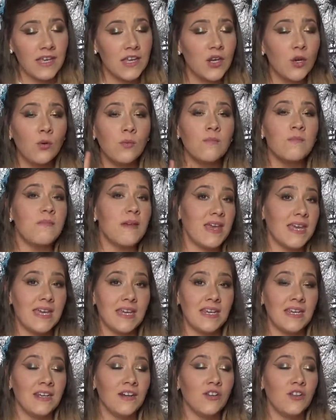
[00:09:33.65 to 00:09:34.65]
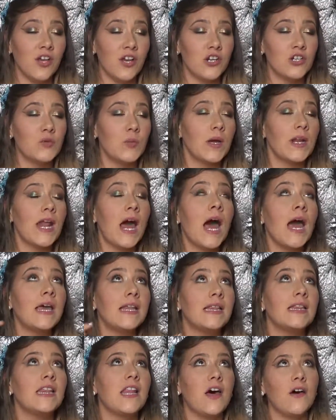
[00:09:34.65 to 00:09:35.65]
They don't make it in a large one.
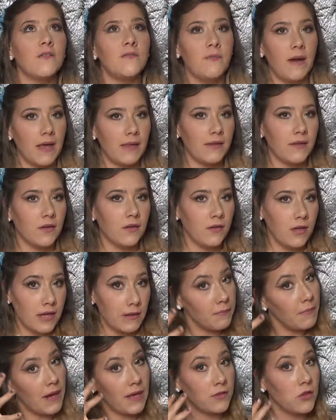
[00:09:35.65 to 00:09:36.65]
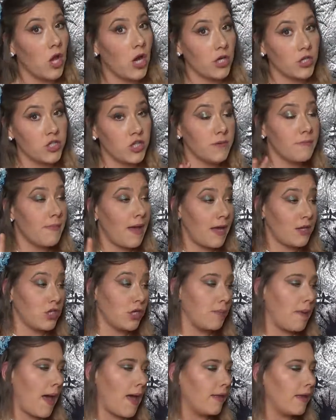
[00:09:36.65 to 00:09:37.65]
I love my little, like my large
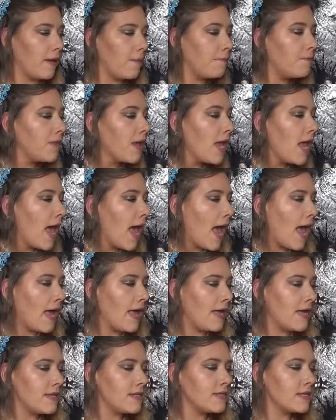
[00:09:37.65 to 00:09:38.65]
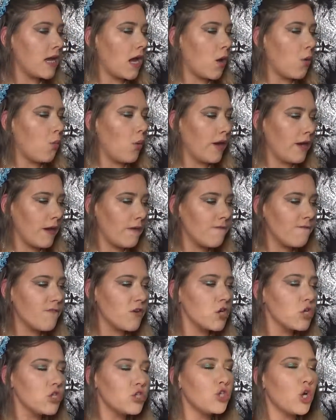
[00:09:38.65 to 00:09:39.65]
Magic palette. And when I
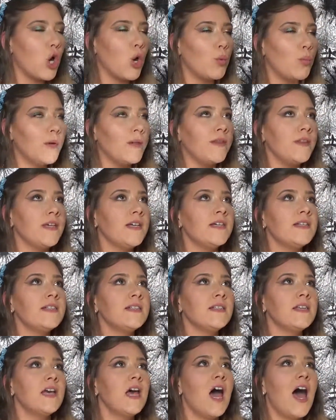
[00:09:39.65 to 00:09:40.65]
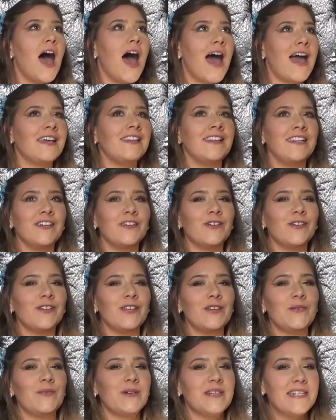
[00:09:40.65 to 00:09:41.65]
first opened this, I
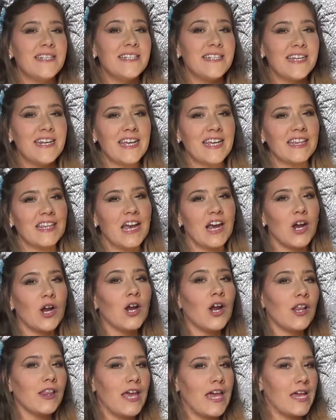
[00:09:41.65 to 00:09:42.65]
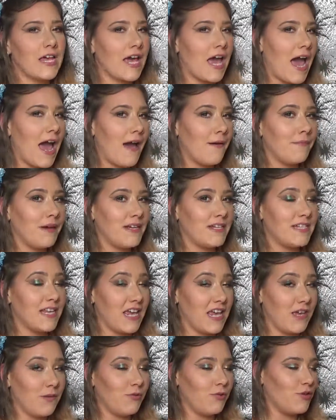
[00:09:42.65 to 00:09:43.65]
literally was sitting there like at my
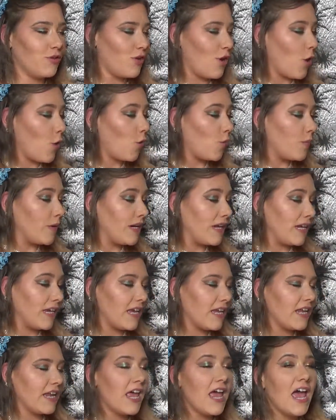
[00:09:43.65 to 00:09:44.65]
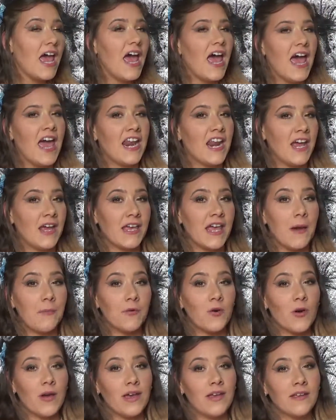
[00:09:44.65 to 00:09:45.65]
table opening it, and I
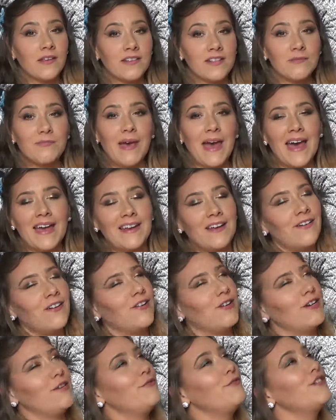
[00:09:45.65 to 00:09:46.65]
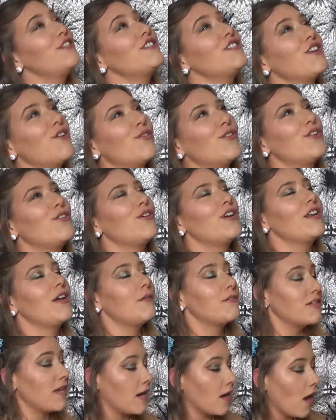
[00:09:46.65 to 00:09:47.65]
kept going to Matt. Oh, he was so annoyed. I
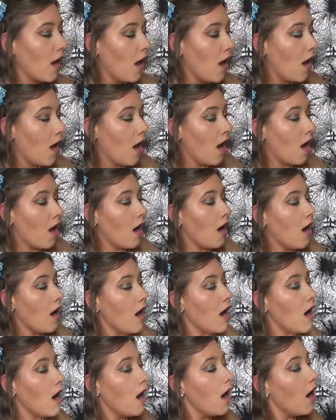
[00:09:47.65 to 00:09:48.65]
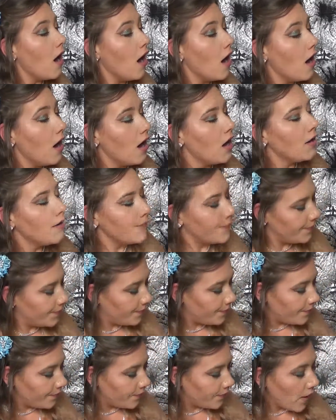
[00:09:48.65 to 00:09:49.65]
was like, oh,
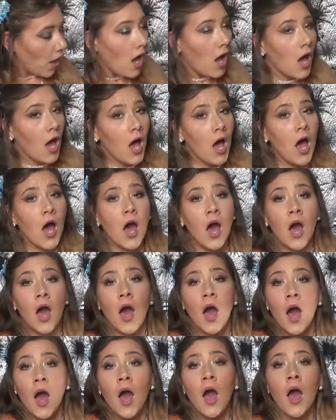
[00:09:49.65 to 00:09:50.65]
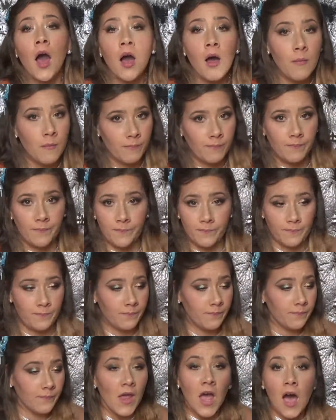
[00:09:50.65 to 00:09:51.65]
oh,
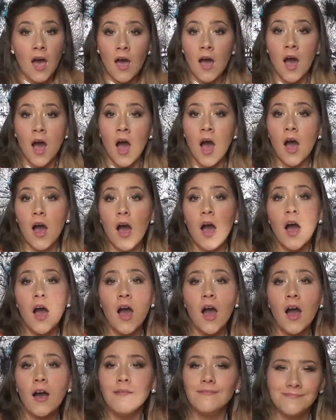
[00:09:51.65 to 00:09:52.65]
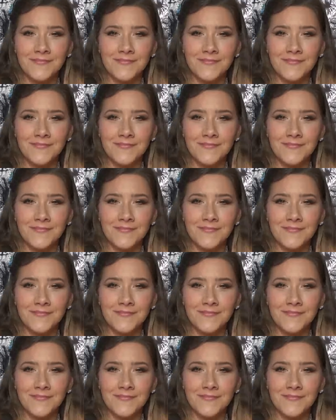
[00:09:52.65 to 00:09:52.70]
oh.